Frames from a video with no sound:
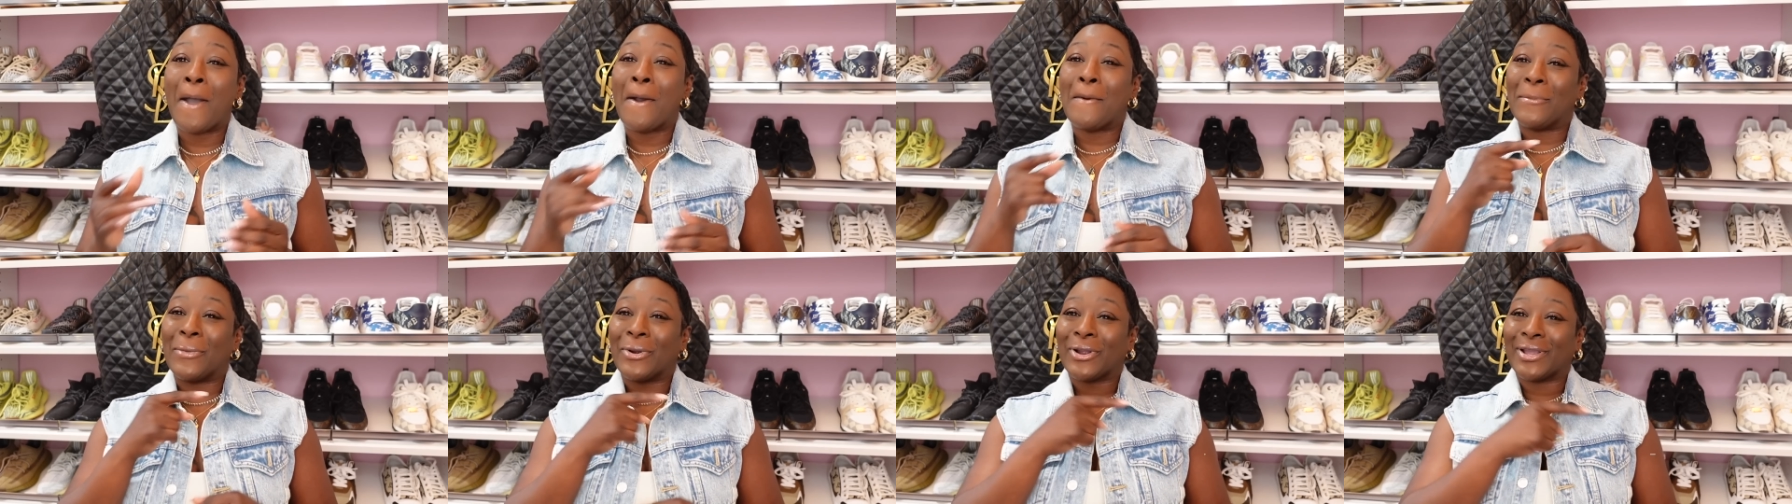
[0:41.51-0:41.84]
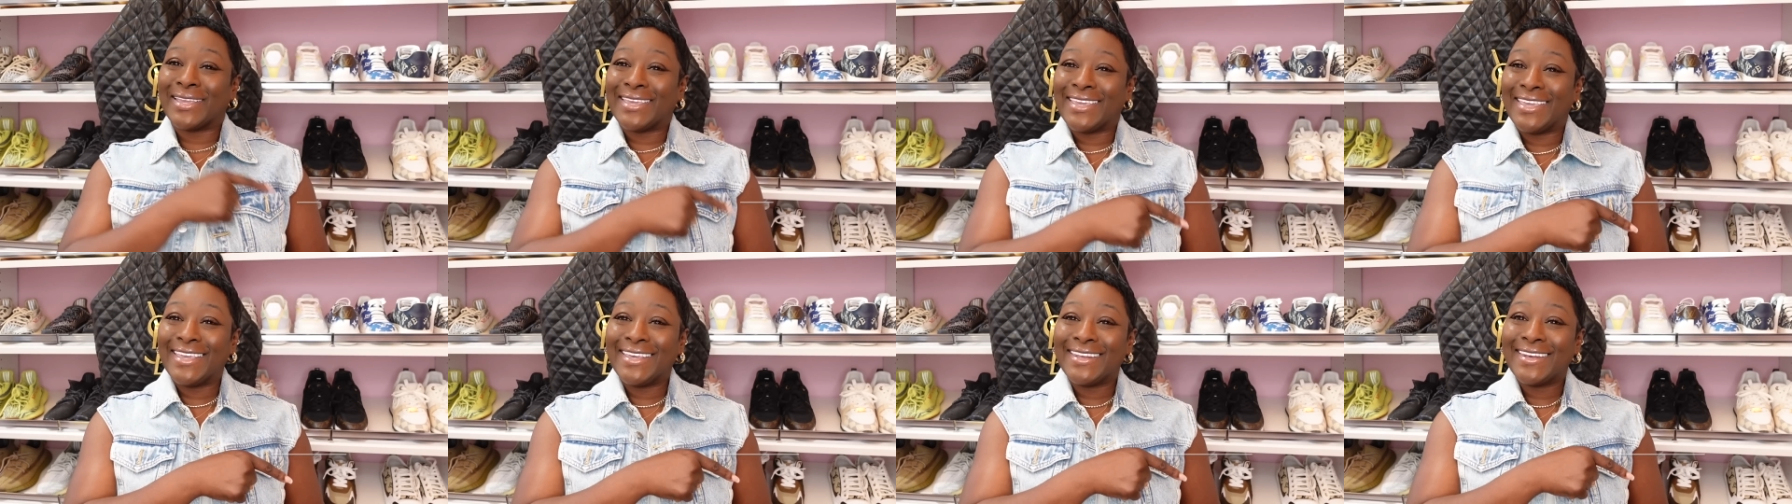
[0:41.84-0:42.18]

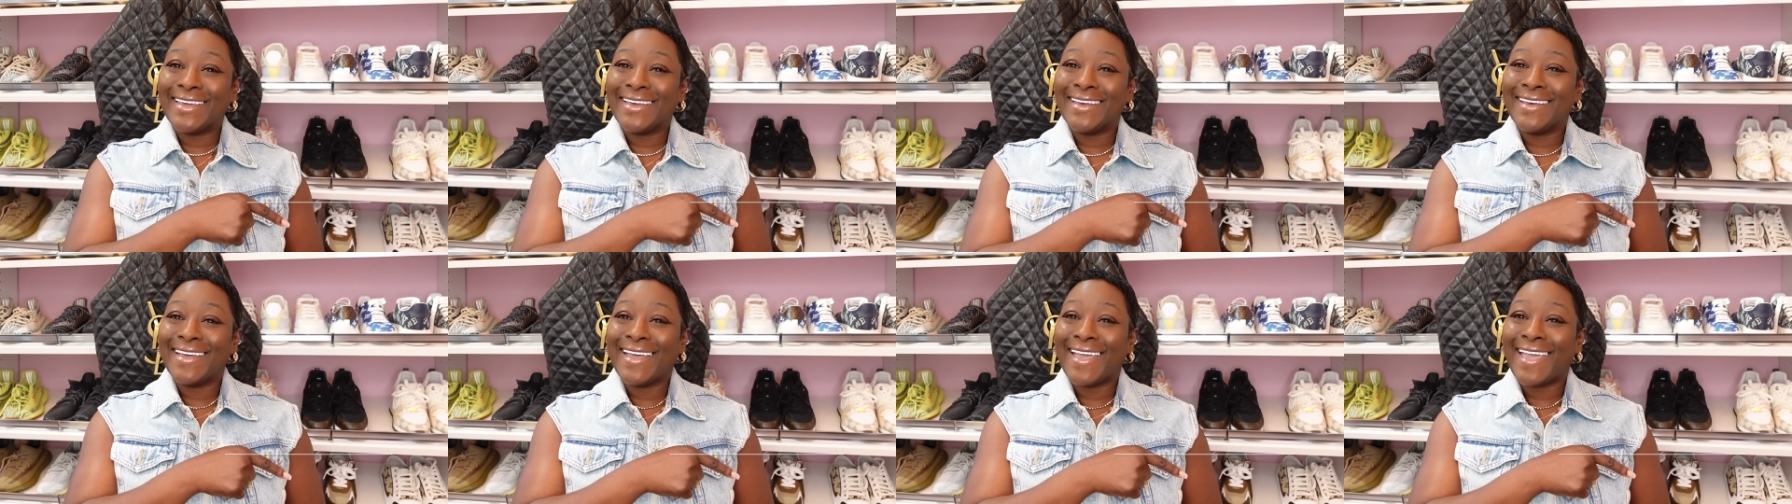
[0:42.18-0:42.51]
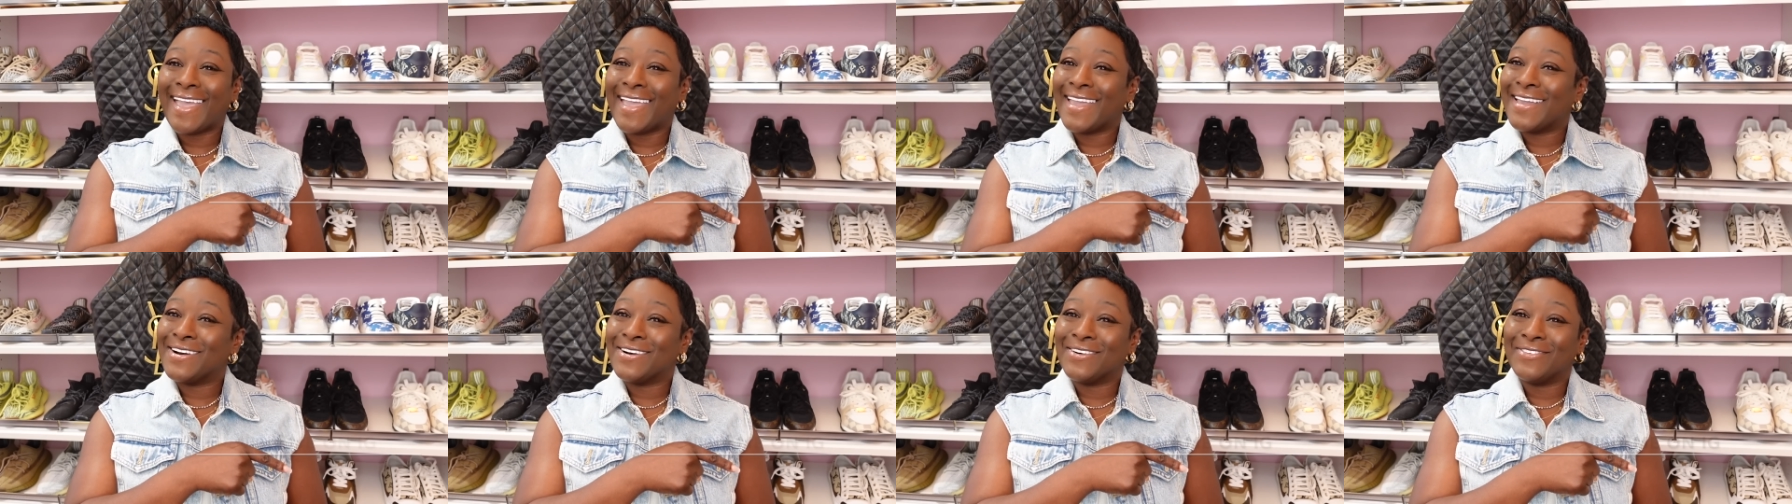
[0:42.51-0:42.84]
Marquita
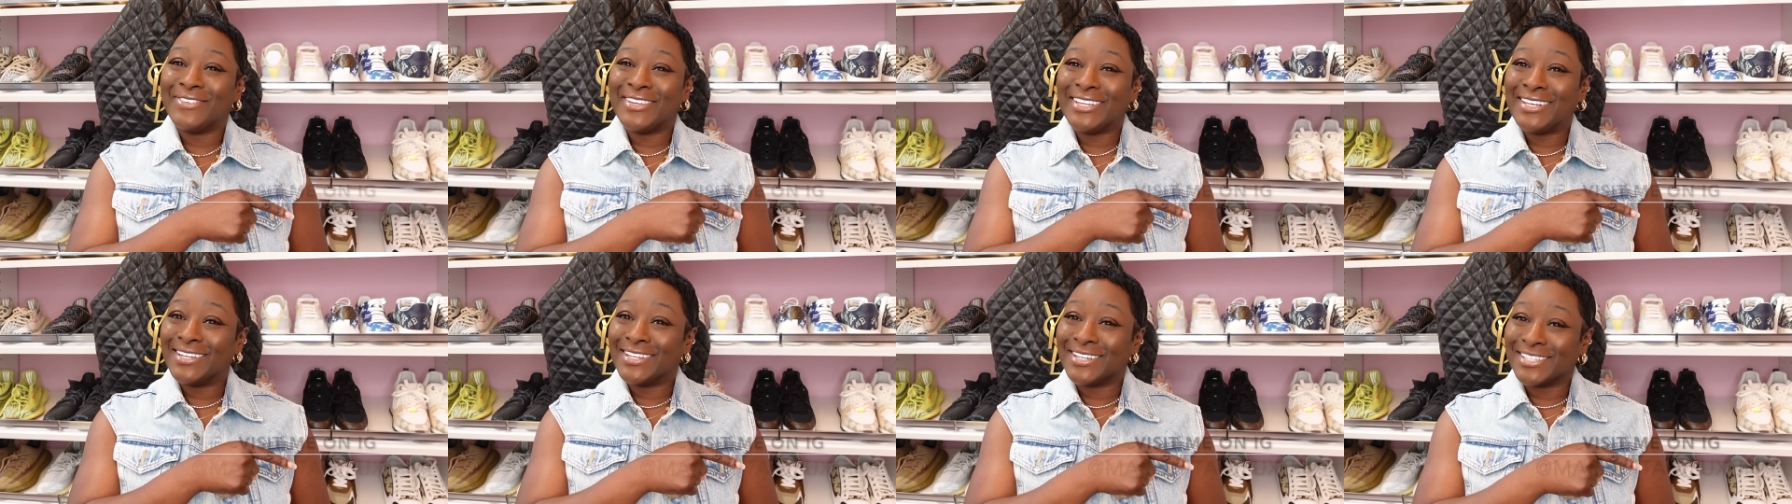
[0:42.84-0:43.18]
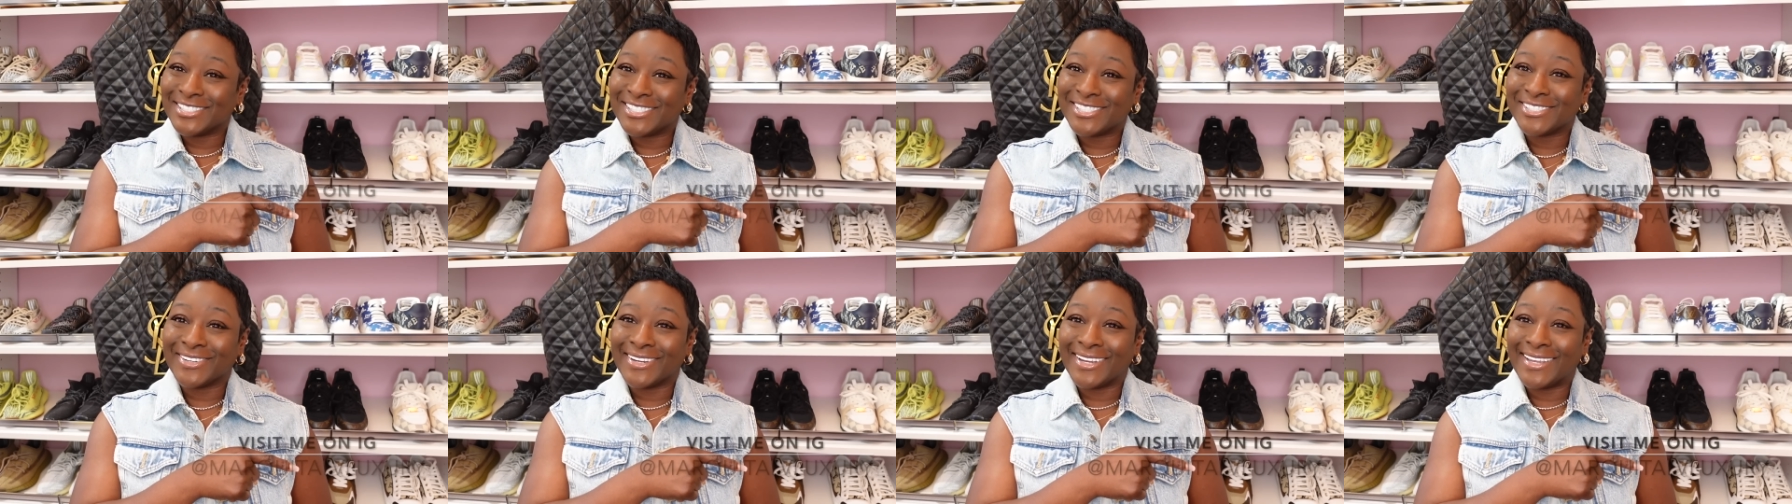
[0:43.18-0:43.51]
LV
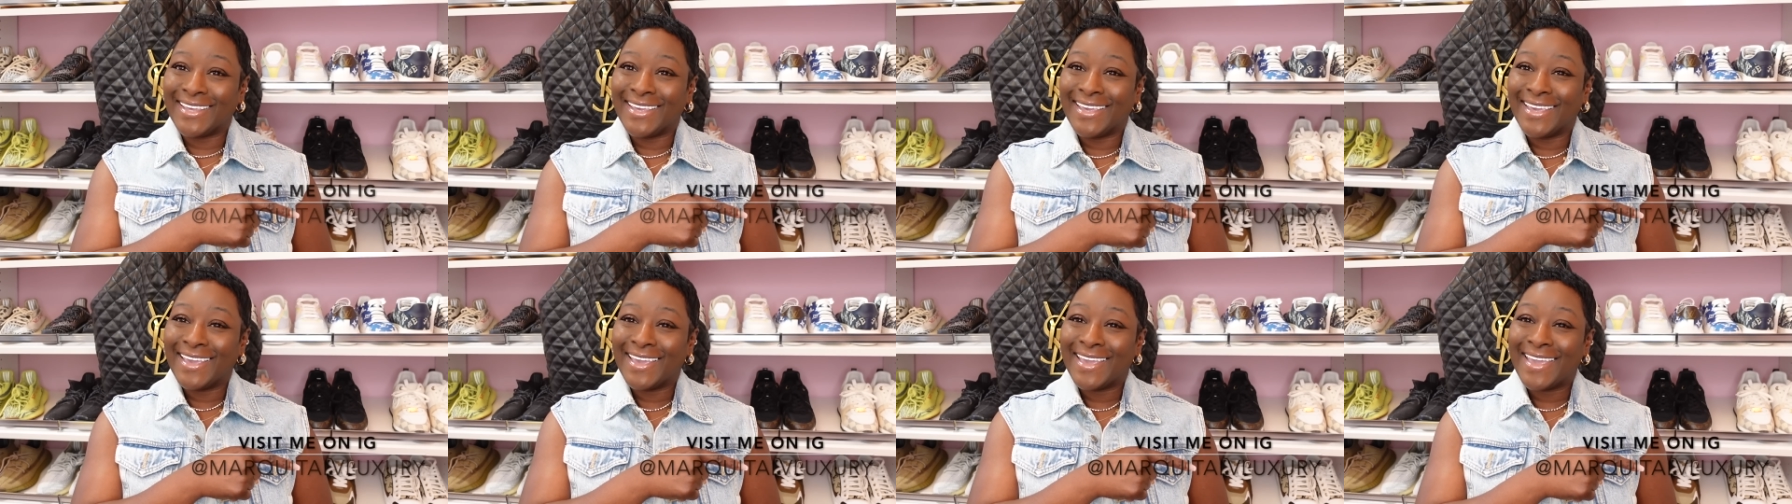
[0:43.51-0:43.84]
Luxury.